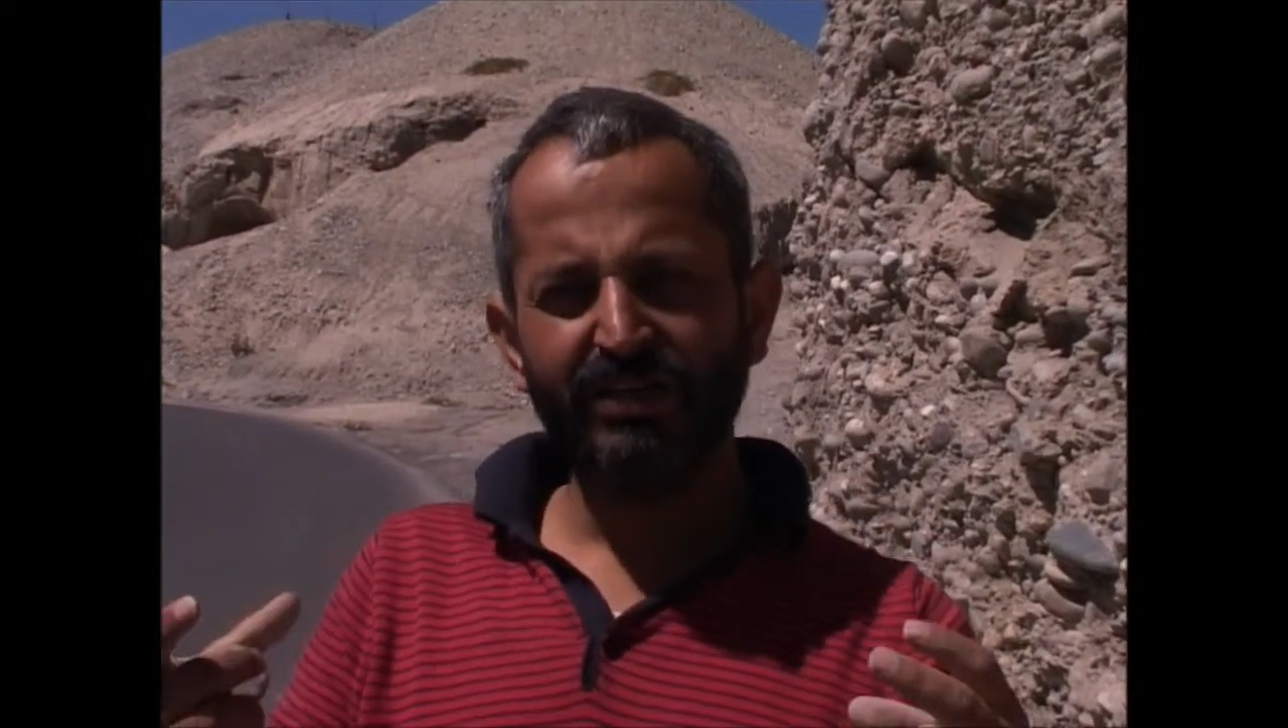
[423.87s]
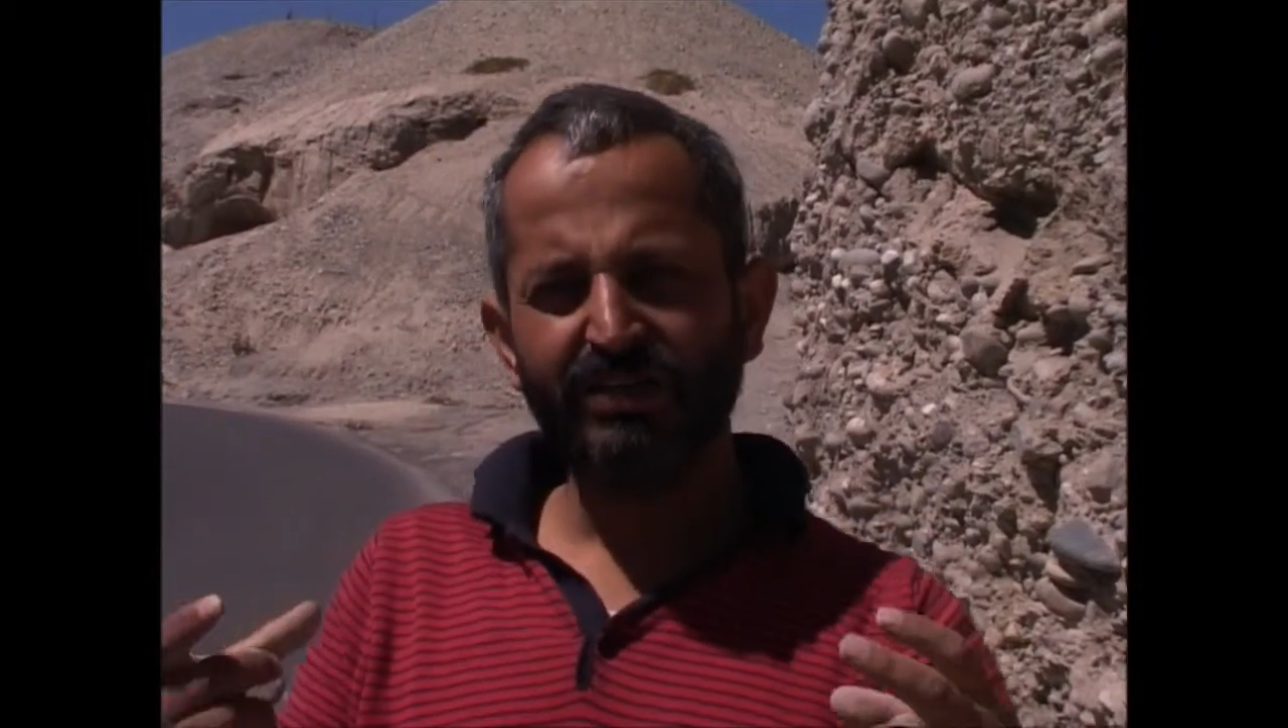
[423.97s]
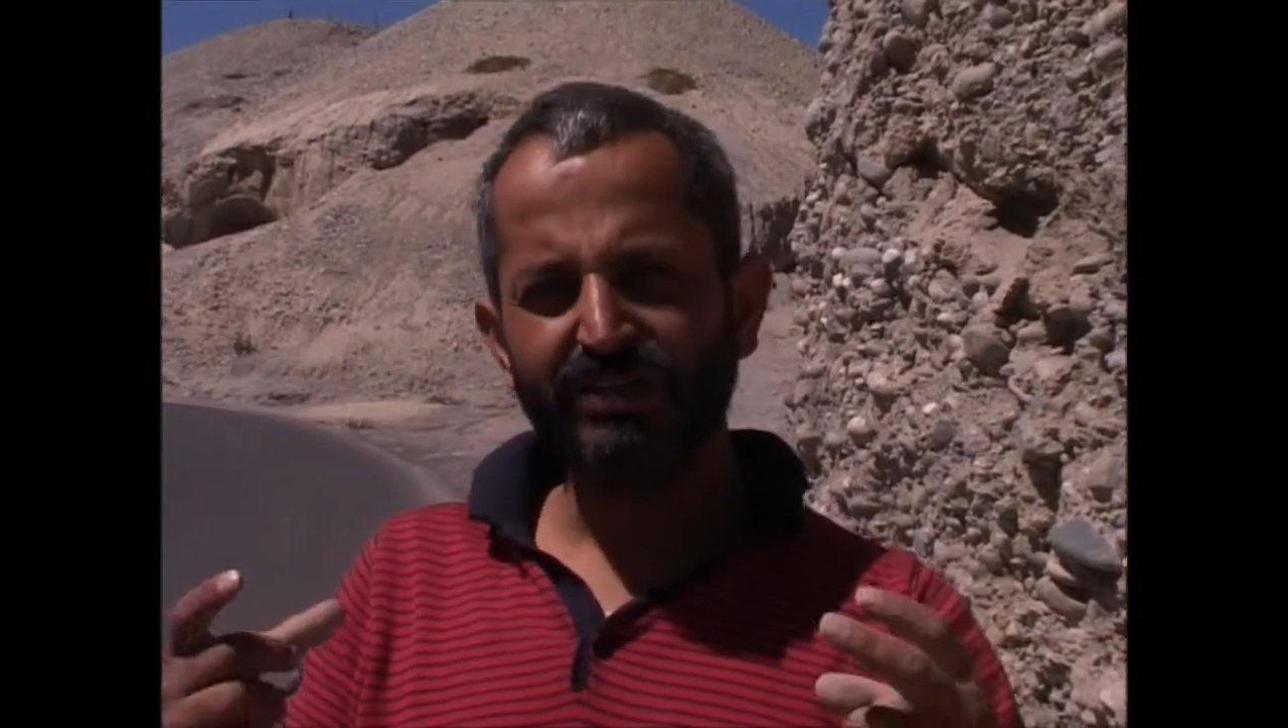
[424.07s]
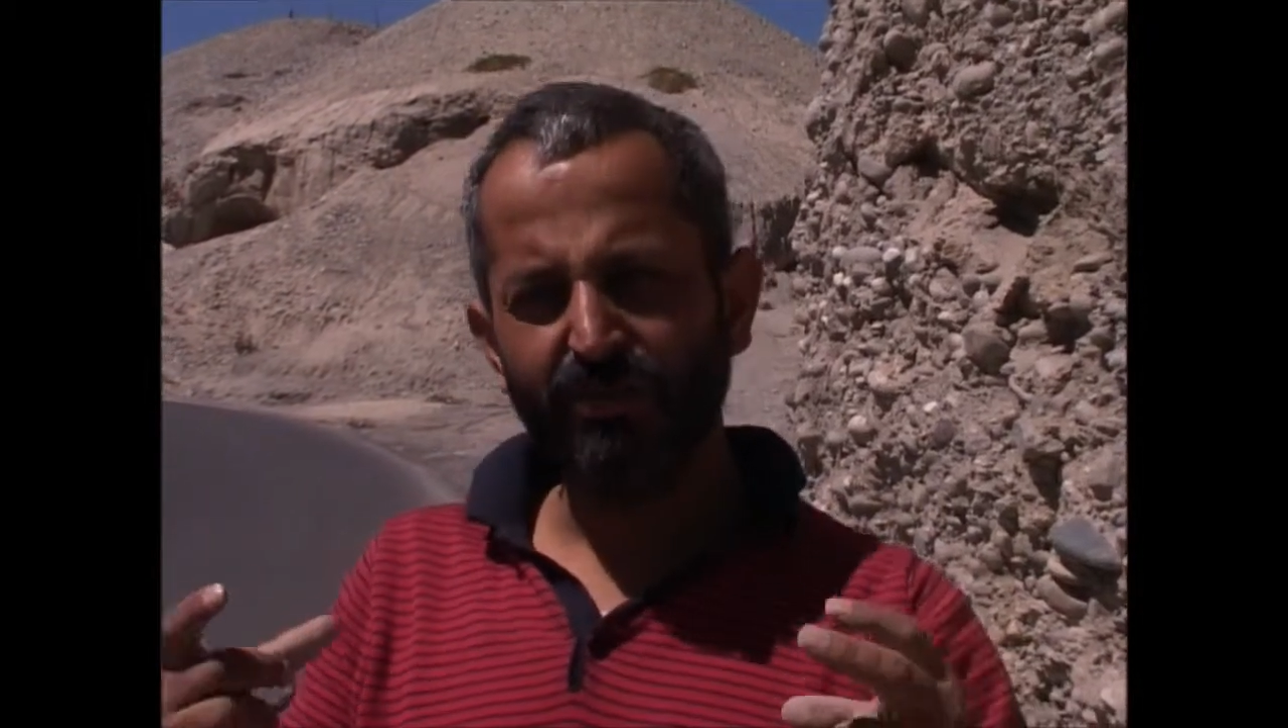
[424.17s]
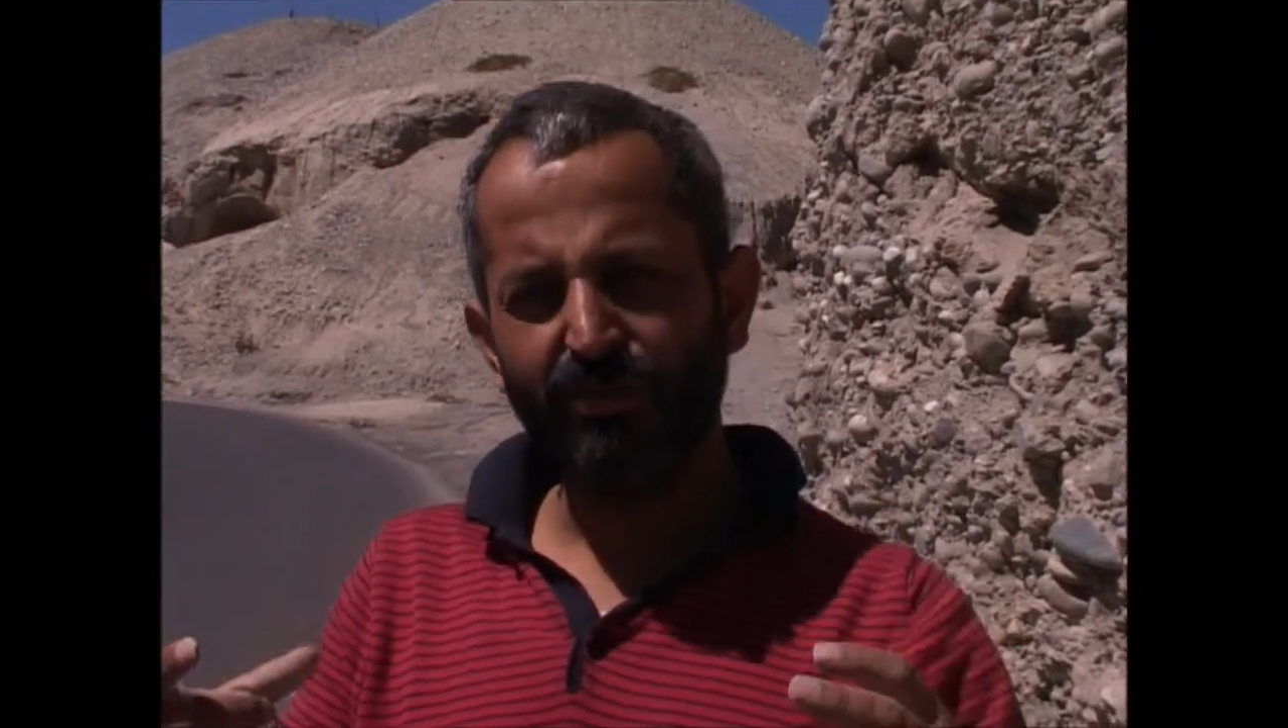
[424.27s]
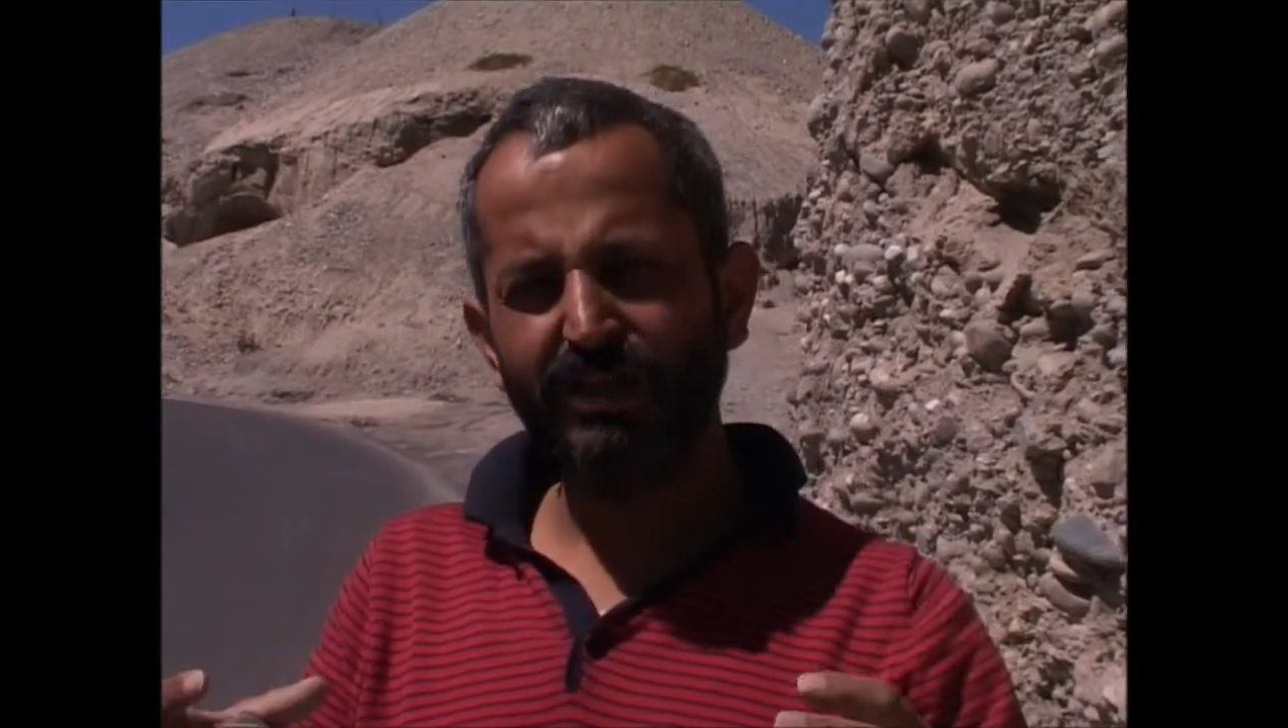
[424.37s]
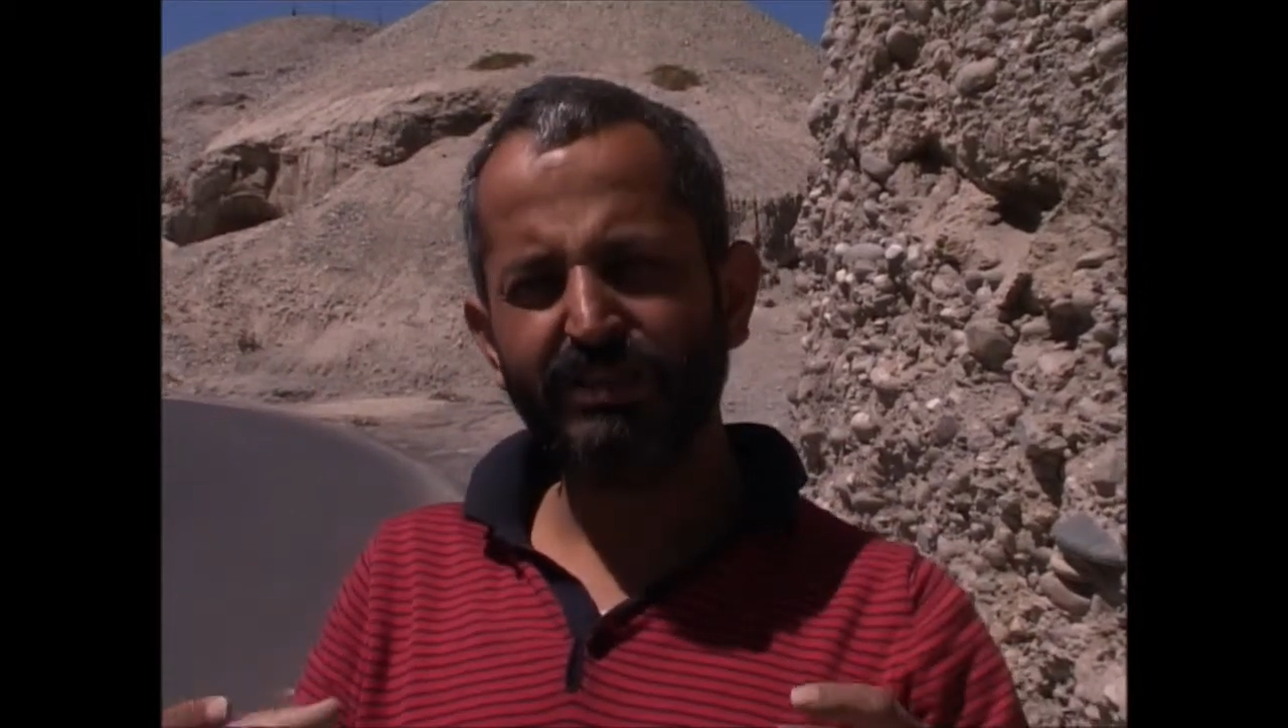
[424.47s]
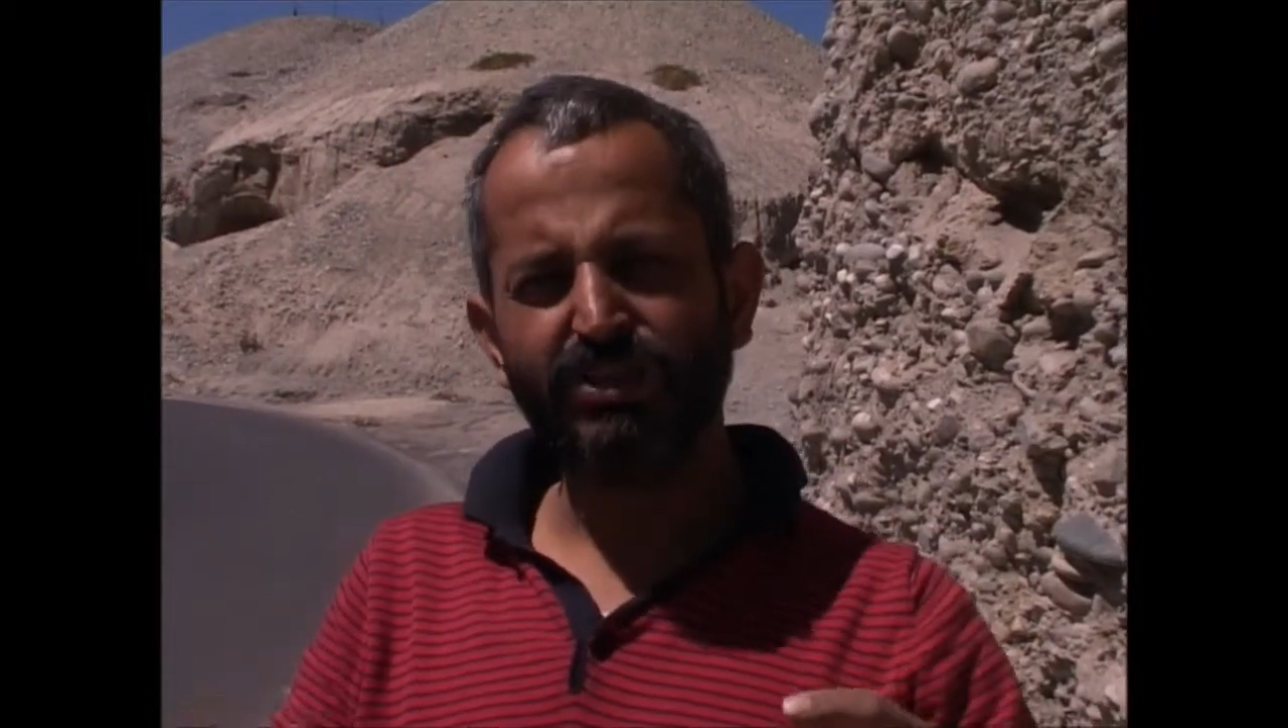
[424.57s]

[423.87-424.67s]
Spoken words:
somebody's